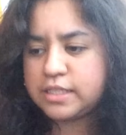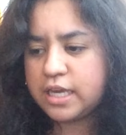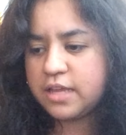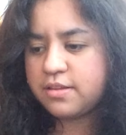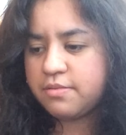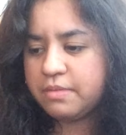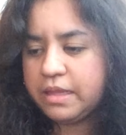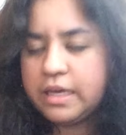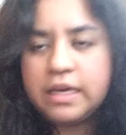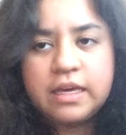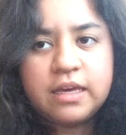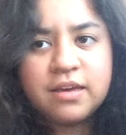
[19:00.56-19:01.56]
the end of
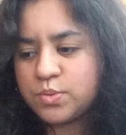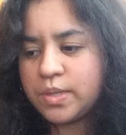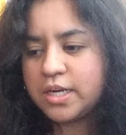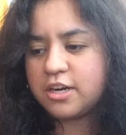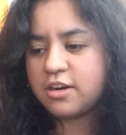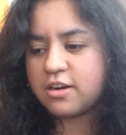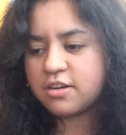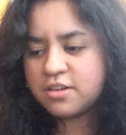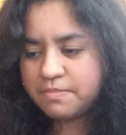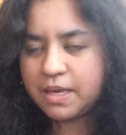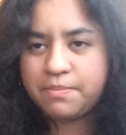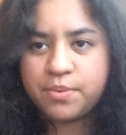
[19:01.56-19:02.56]
the Twitter
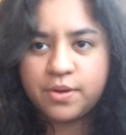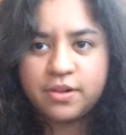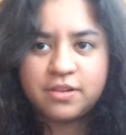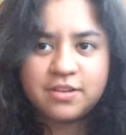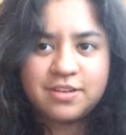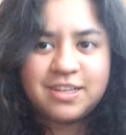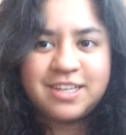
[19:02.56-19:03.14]
people.